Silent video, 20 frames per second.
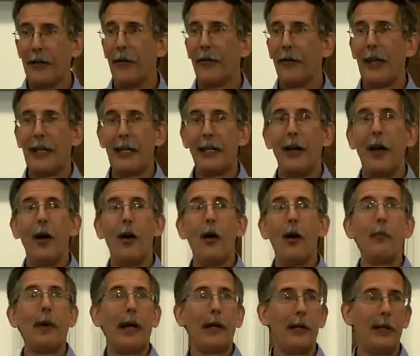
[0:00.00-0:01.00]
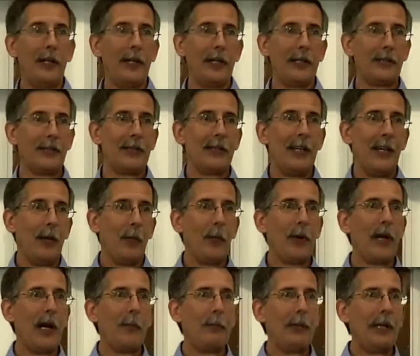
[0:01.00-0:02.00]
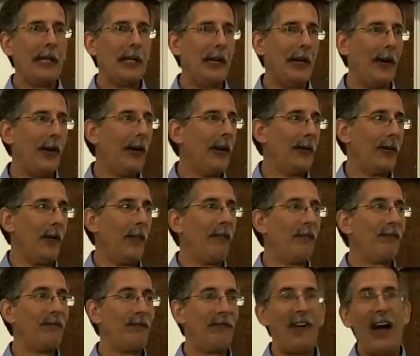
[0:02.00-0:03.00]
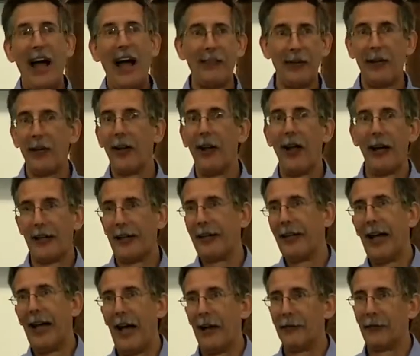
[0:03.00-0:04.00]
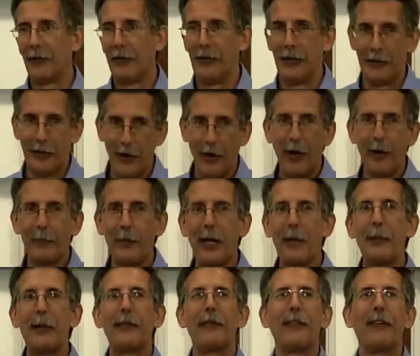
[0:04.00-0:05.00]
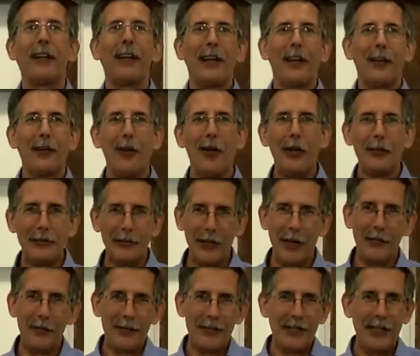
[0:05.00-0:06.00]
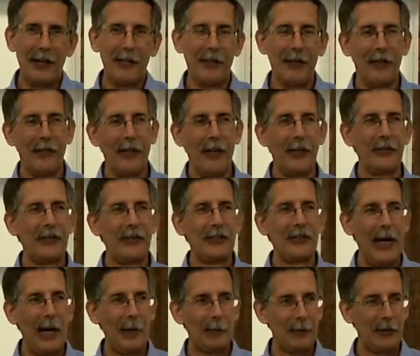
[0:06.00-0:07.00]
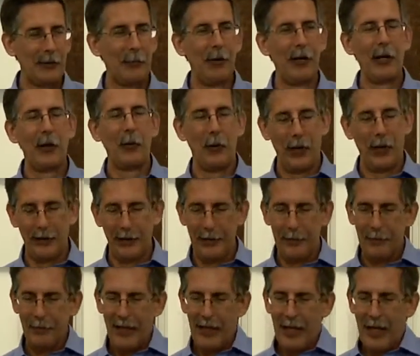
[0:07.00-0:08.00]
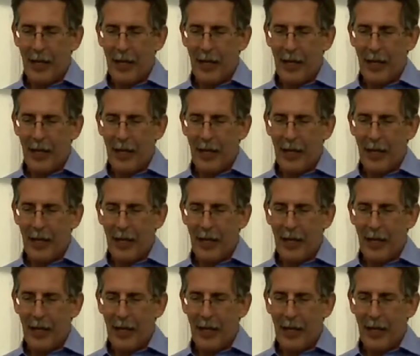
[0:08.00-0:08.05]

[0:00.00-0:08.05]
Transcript: And you're thinking, oh my goodness, we're going to be here until 5 o'clock in the afternoon. Now, I'm going to be glossing over several of those chapters pretty quickly.